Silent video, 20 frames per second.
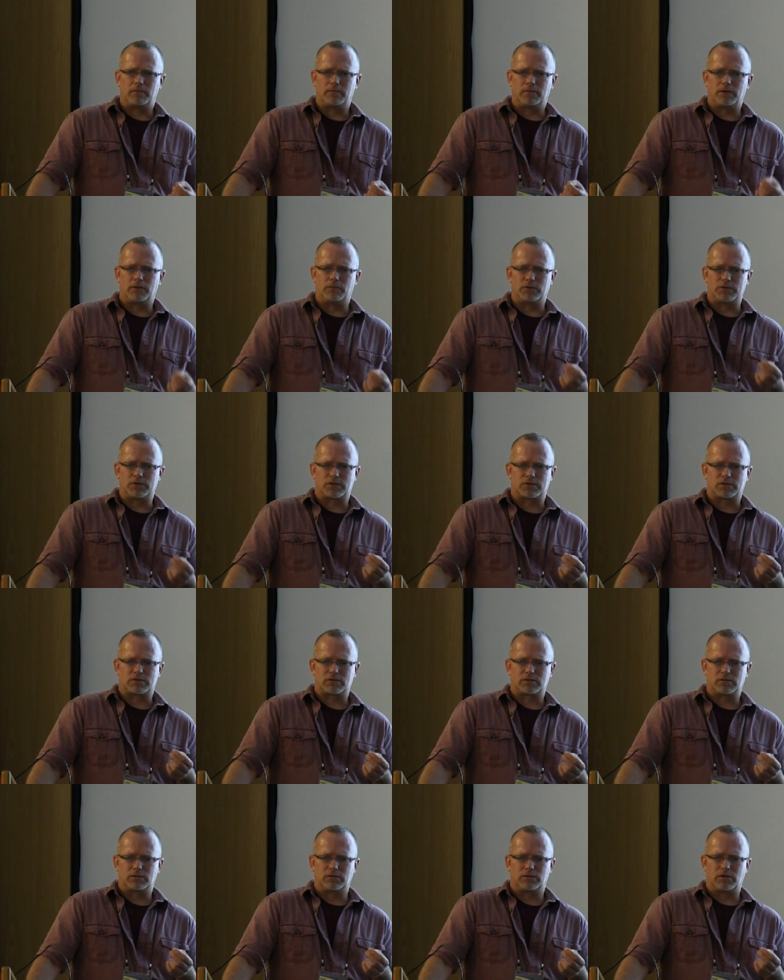It
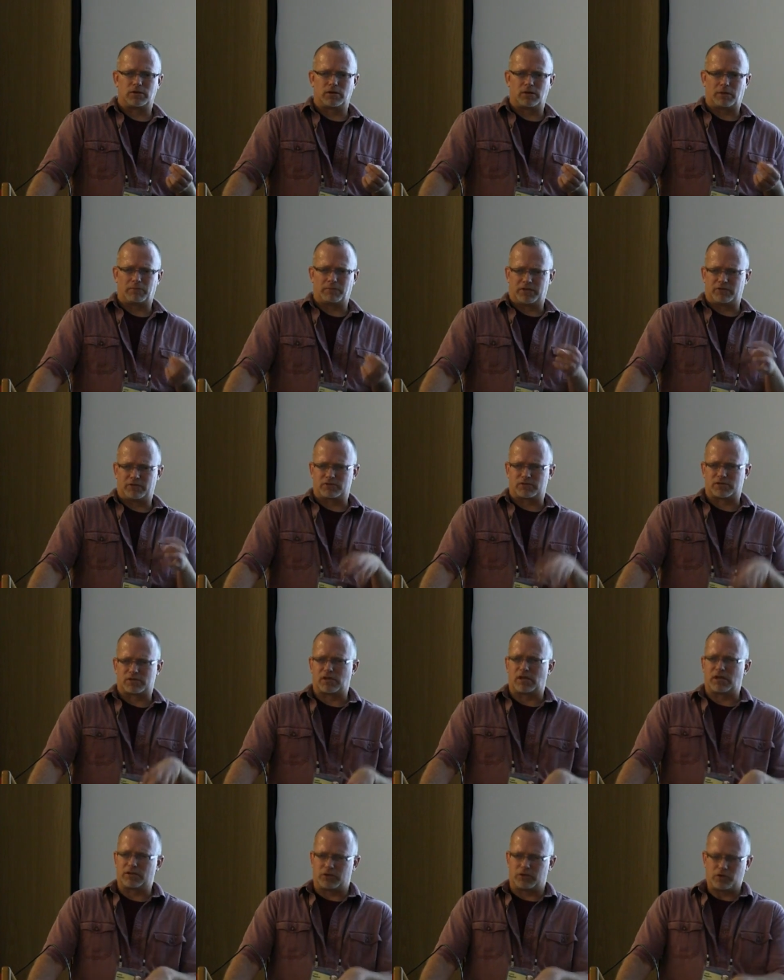was, I mean, there was
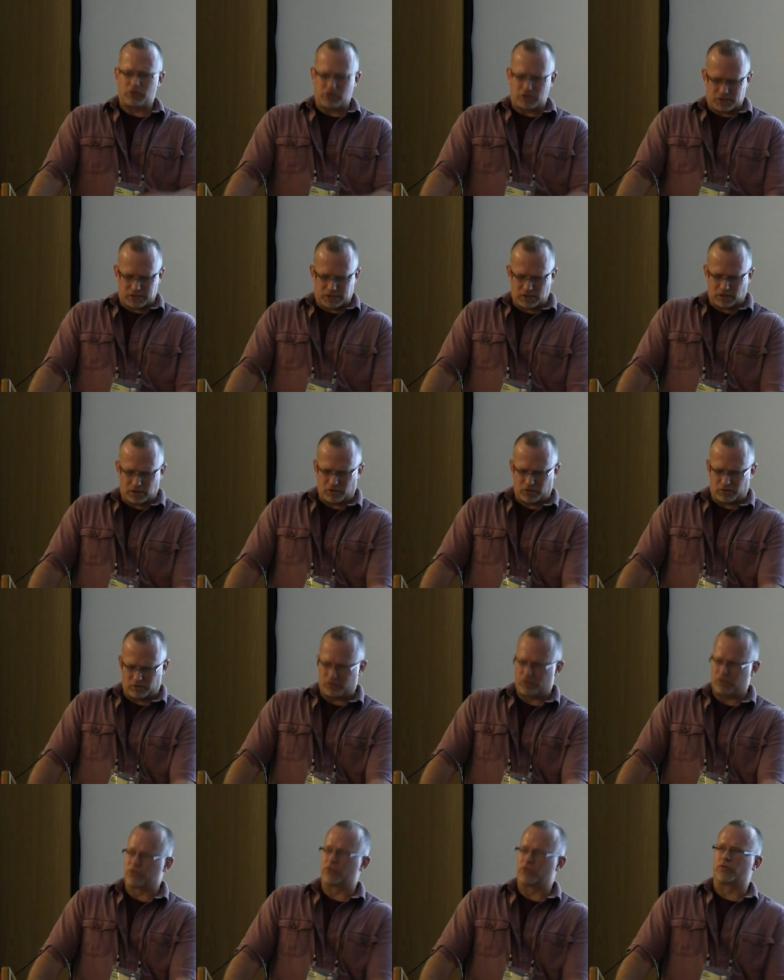slight, you could see it on the,
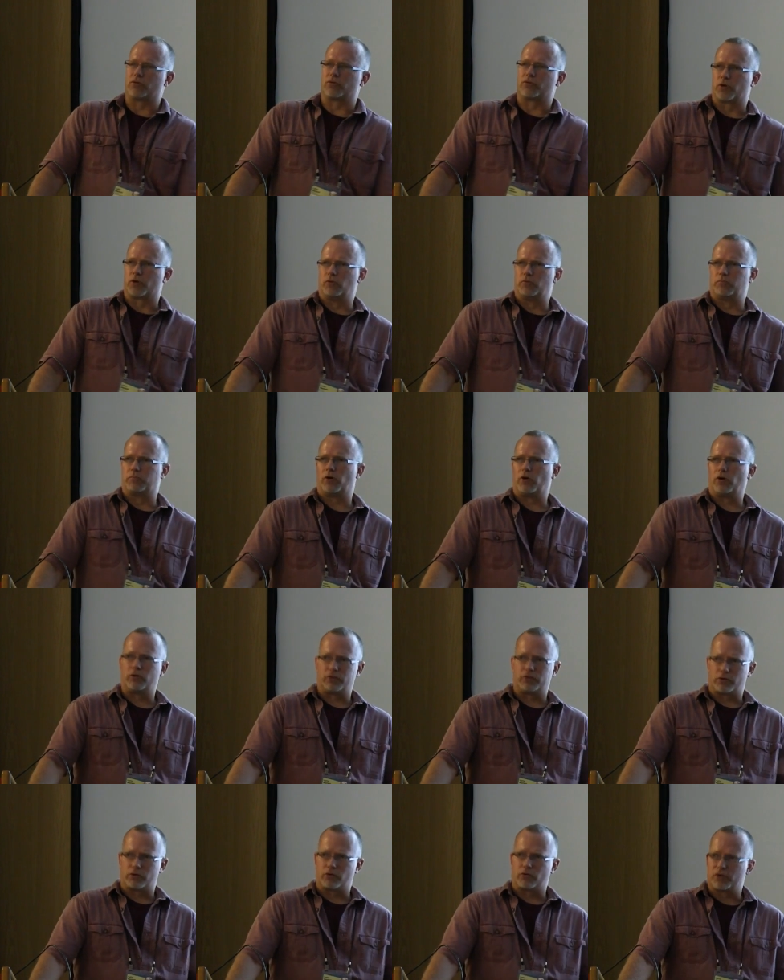the Google group,
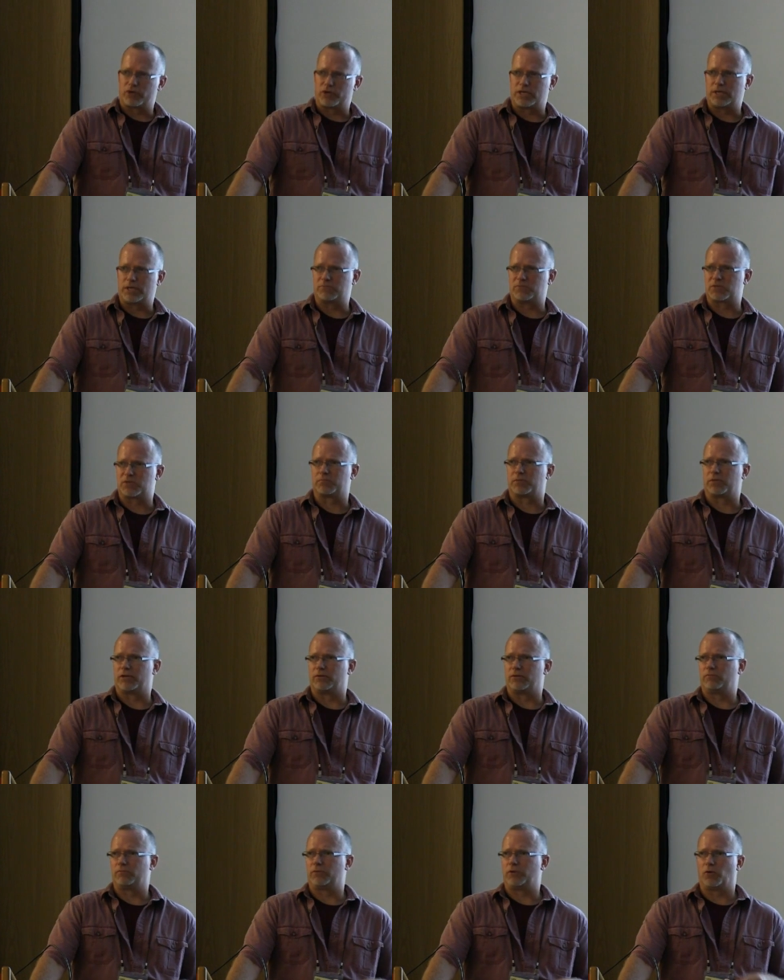oh, the core team
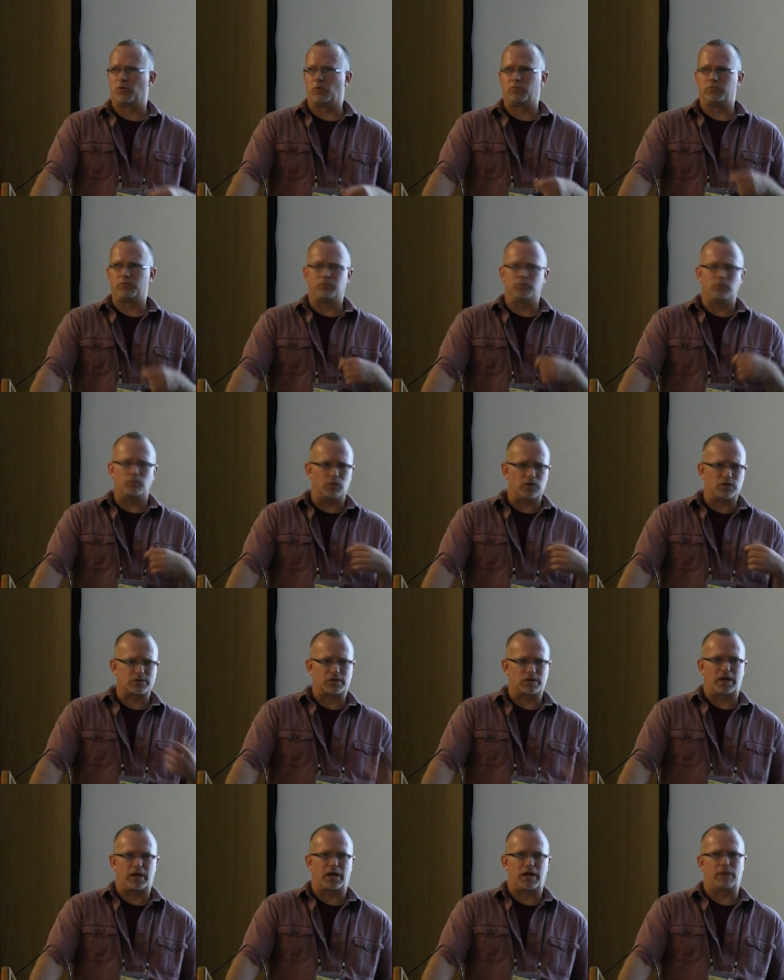split, you know, what's
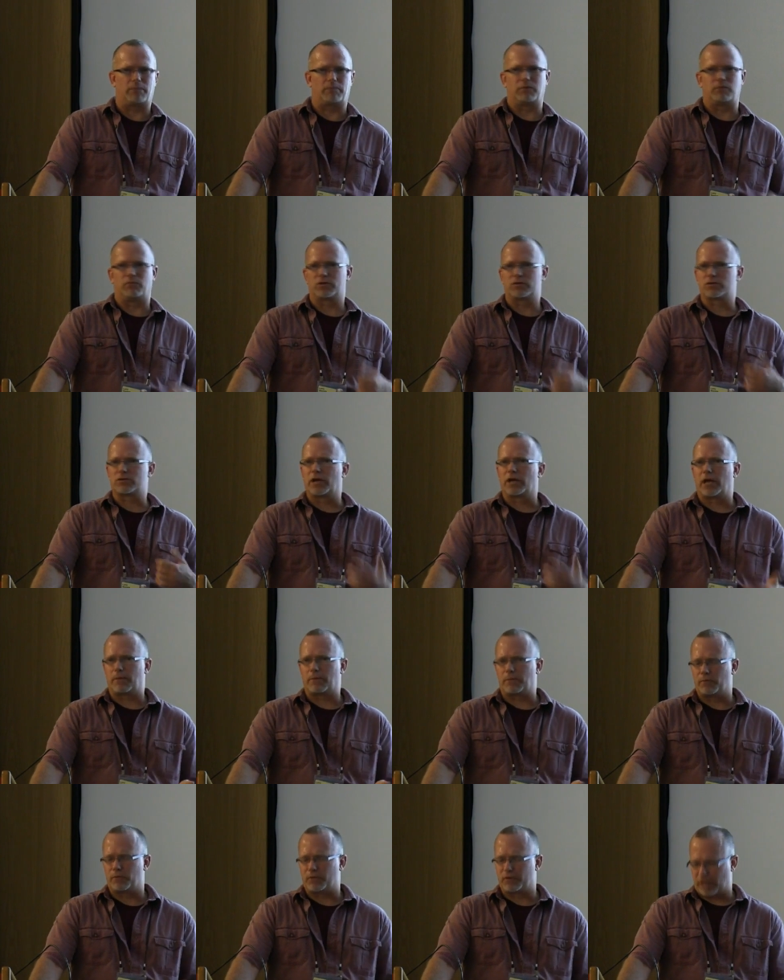going to happen, what's going to
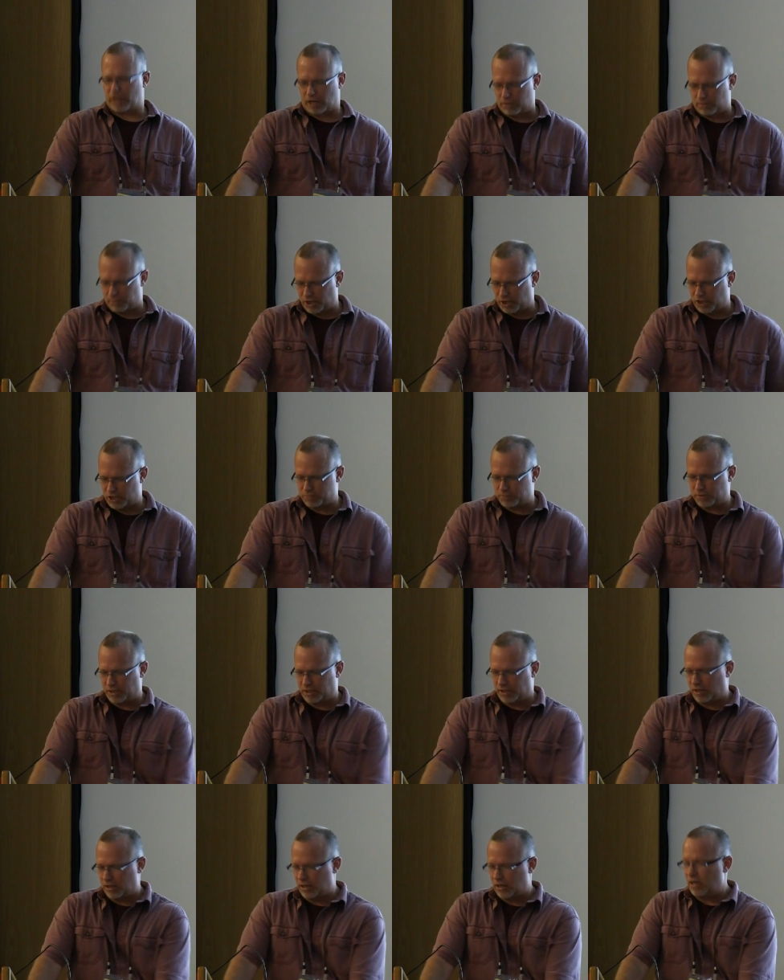happen with Cake
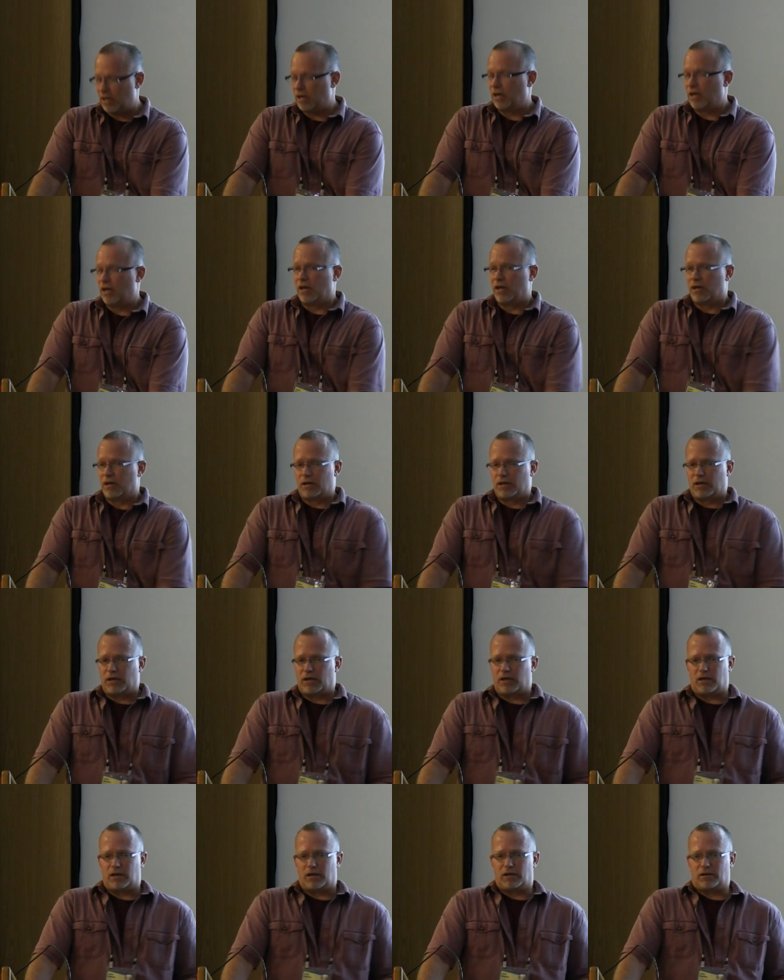PHP.
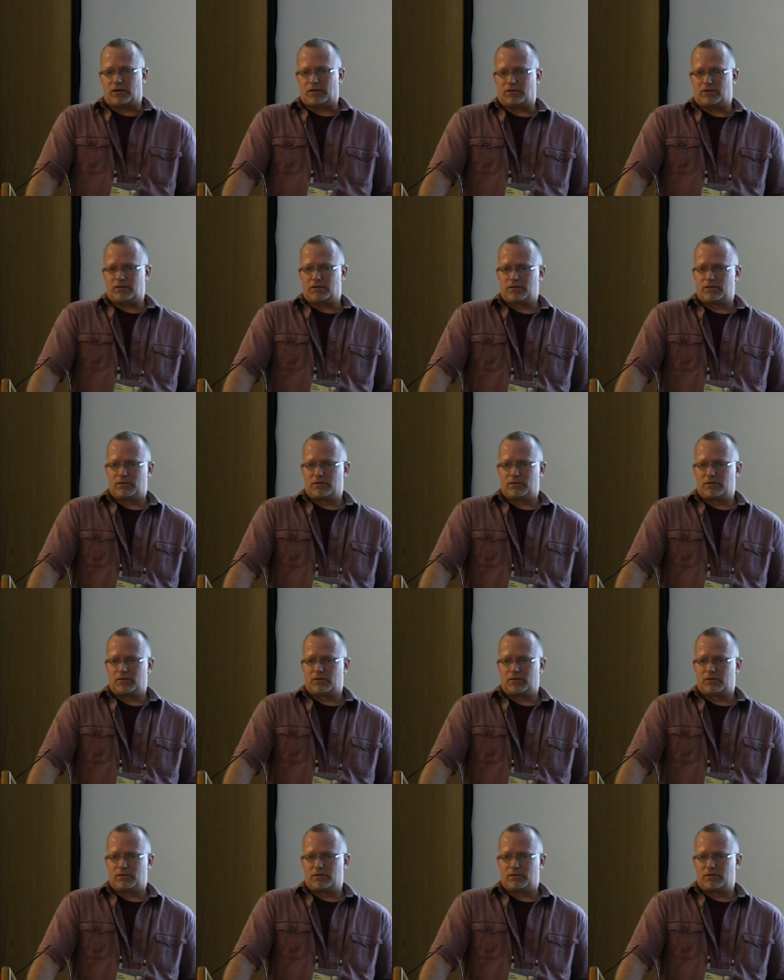And